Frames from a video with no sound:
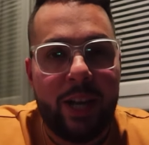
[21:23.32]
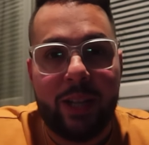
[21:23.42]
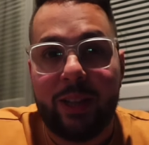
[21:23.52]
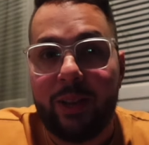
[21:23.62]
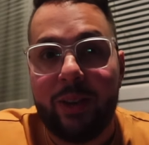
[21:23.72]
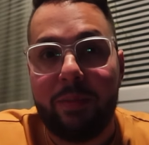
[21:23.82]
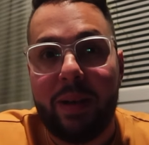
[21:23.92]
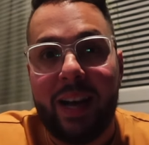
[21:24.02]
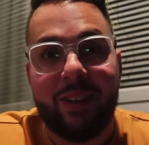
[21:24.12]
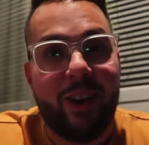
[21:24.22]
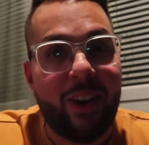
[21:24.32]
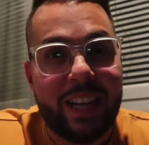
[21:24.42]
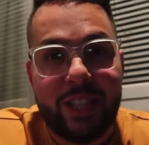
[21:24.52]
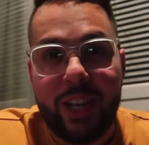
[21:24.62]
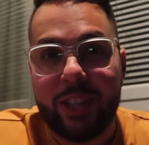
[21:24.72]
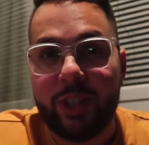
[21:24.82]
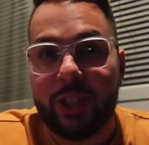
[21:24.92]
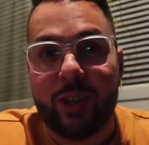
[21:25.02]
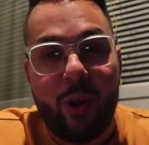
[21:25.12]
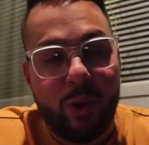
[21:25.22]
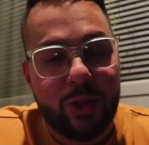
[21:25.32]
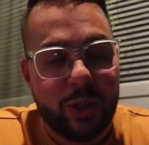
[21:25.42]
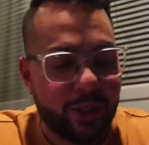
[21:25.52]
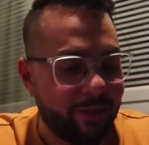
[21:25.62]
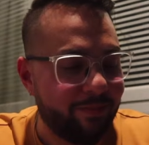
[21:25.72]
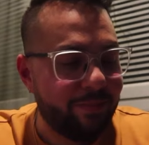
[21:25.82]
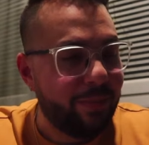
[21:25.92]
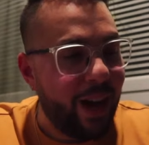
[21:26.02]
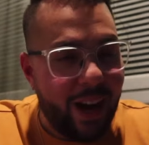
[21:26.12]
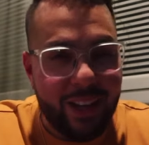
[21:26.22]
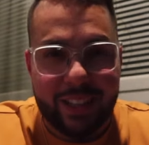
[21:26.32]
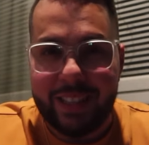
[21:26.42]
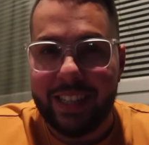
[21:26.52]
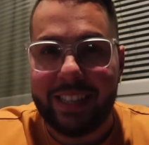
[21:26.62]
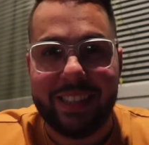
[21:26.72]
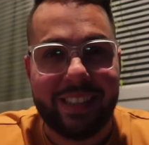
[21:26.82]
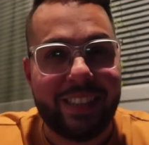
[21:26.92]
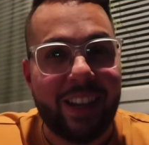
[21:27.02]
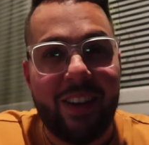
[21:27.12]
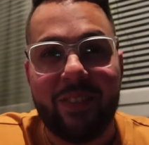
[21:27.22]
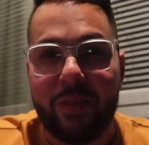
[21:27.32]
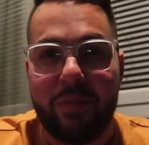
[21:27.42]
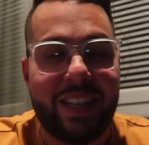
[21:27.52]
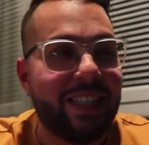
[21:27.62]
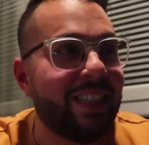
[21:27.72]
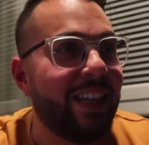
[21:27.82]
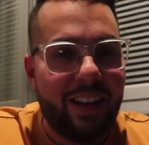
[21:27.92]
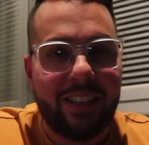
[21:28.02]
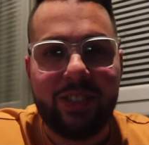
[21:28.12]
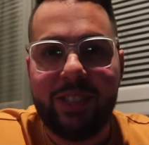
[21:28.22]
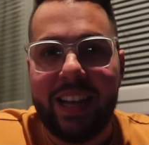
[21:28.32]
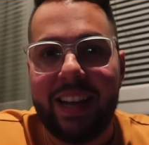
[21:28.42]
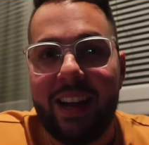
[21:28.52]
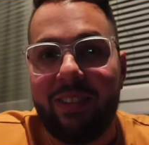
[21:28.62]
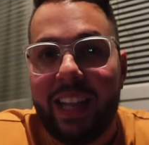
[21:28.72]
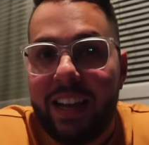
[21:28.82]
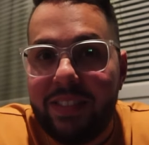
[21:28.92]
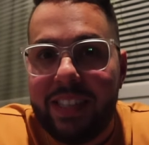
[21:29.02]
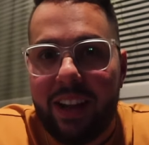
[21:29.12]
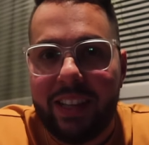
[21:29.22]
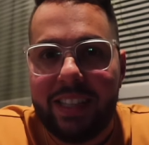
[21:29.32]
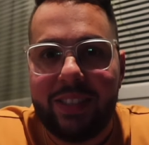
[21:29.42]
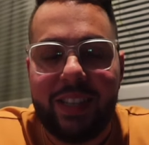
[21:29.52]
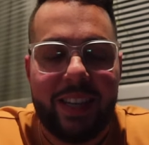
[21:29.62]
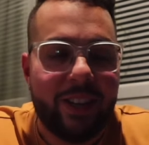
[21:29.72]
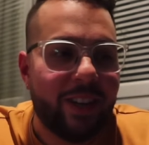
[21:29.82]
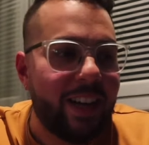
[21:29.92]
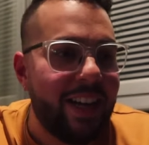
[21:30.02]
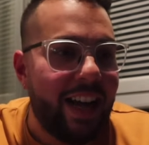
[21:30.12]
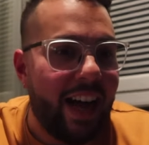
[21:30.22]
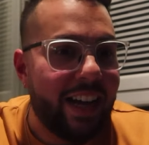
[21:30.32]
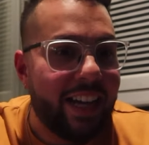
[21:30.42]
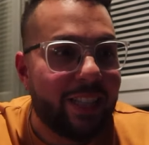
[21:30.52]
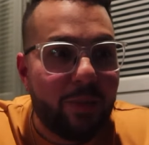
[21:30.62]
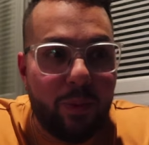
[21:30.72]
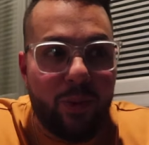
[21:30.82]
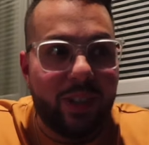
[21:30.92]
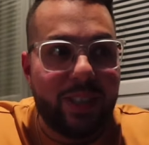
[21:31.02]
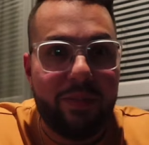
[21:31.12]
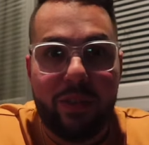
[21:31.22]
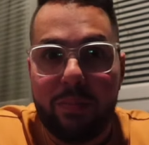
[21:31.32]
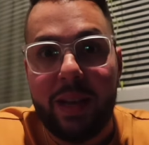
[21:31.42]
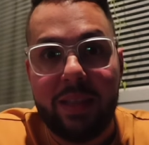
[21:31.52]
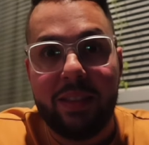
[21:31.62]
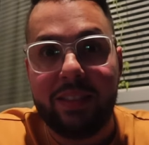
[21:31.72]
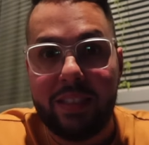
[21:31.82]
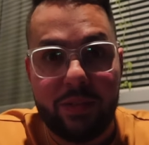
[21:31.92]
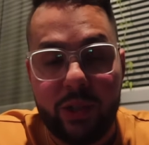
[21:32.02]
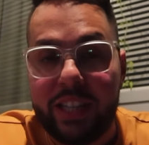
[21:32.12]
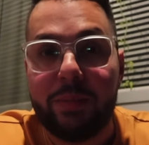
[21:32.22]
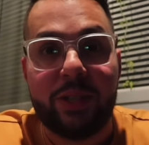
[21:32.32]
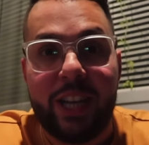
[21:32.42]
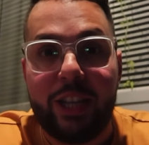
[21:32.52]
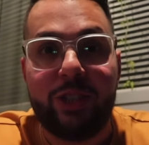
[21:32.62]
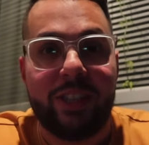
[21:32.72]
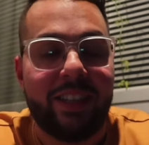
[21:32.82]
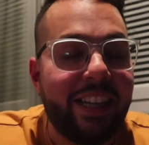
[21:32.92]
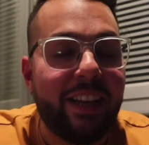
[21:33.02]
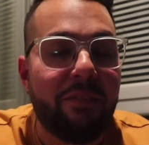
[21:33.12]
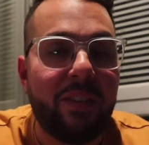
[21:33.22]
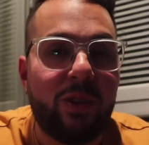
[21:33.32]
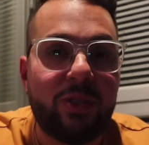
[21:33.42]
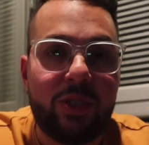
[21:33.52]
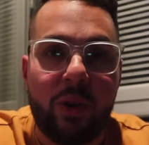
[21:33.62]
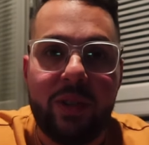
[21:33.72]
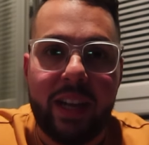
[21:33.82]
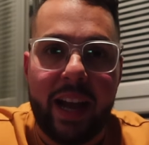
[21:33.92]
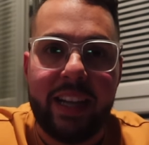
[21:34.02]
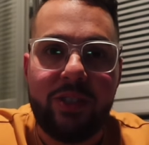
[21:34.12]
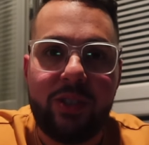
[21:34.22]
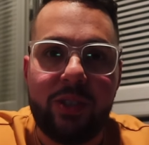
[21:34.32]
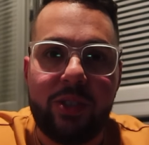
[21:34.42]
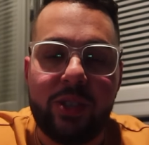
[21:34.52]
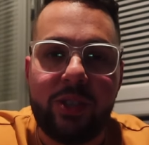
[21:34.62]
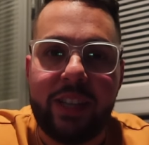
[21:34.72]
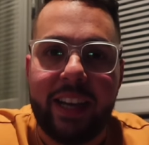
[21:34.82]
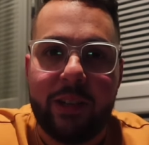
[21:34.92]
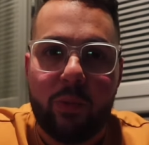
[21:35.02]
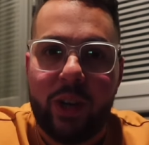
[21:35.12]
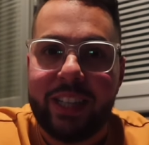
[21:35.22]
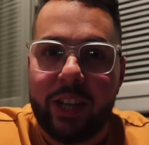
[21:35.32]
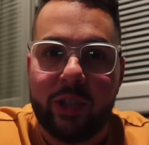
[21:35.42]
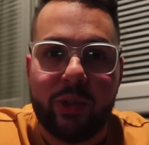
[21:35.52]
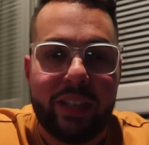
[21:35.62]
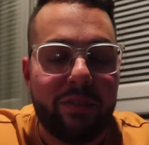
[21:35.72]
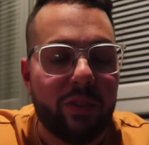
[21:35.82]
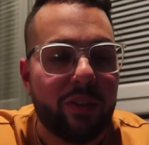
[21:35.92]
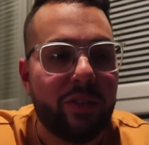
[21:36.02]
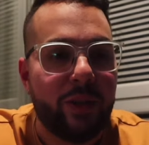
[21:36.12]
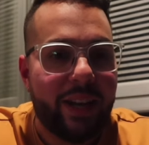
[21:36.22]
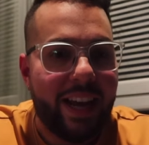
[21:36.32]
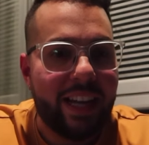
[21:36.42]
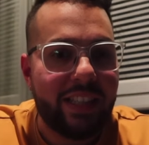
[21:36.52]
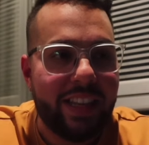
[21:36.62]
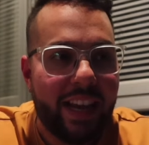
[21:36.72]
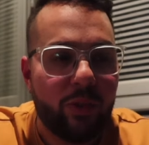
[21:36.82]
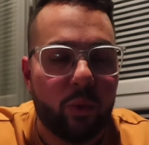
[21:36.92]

and learn about architecture culture politics government understand how lifestyle is here I explored different methods of transportation it feels so nice to just stay in one country for a few days and